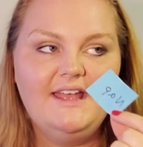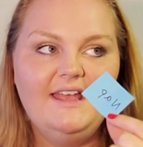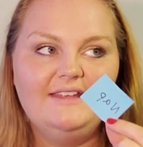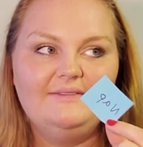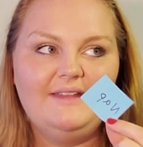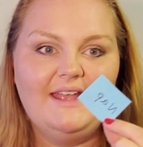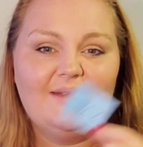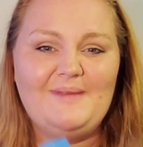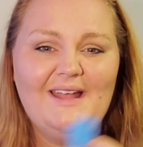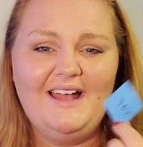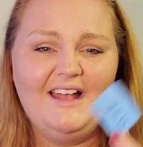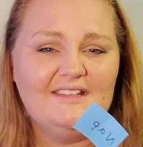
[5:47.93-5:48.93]
if like
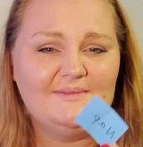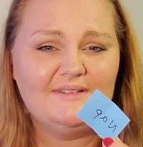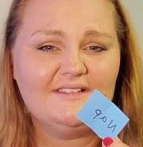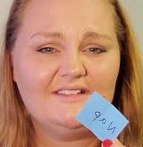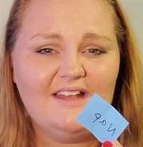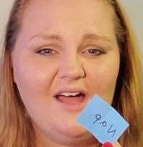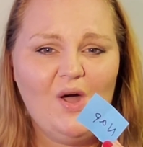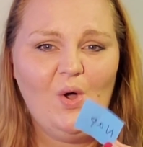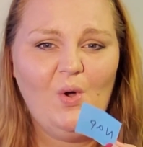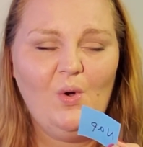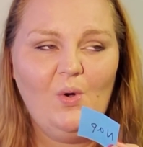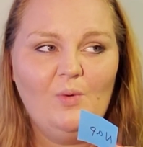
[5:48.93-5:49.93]
my husband's not
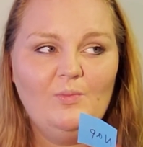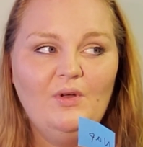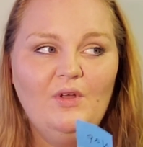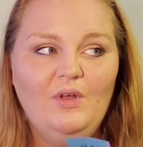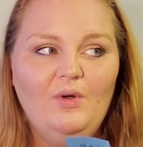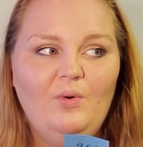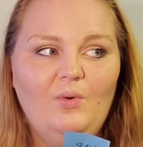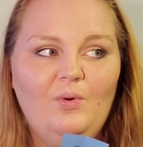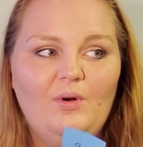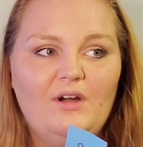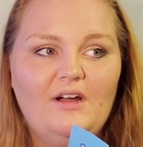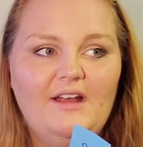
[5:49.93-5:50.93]
home,
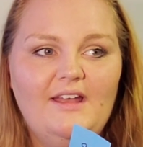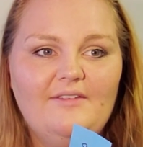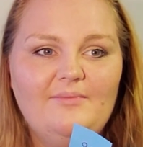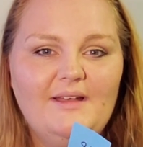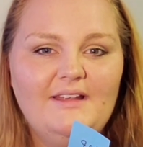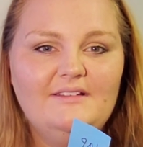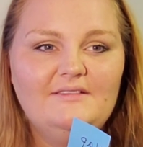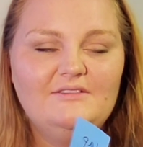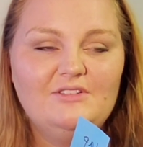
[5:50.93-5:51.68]
or if I